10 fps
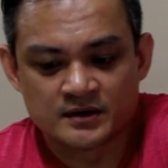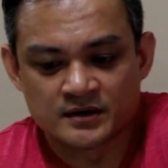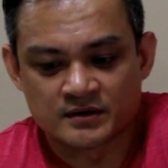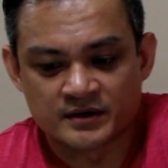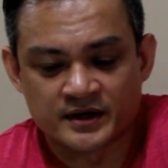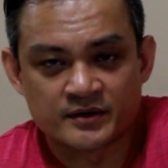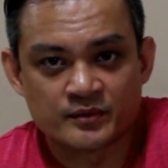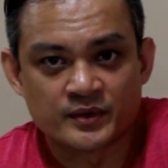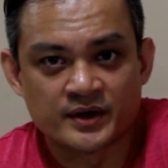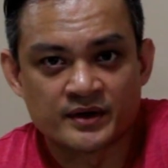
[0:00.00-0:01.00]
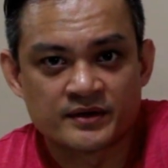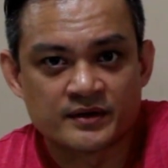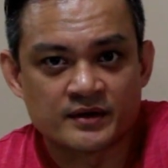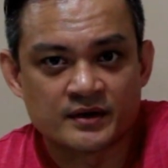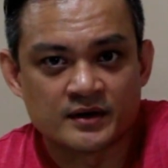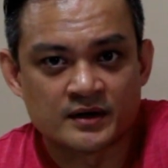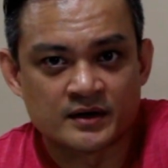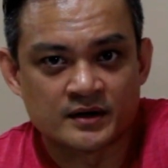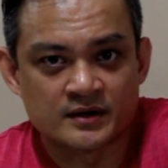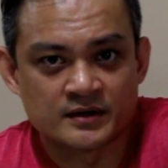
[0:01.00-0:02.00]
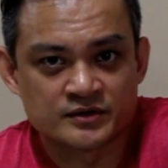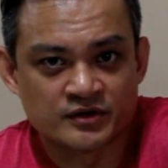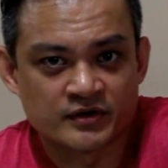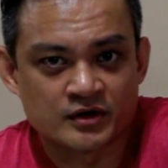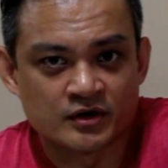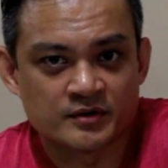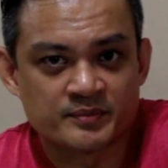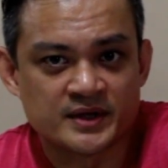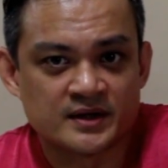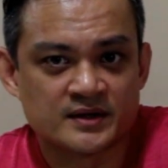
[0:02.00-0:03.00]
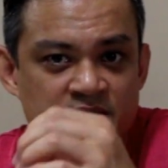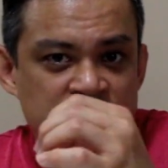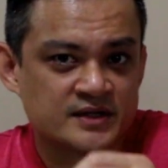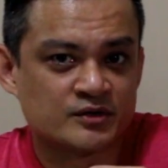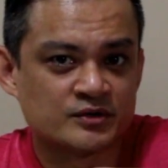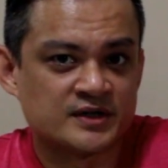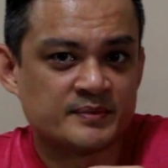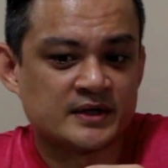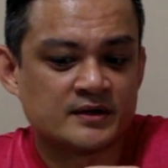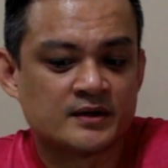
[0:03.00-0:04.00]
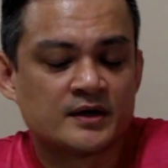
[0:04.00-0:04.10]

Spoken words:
alright, with 12 o'clock being 0 dB.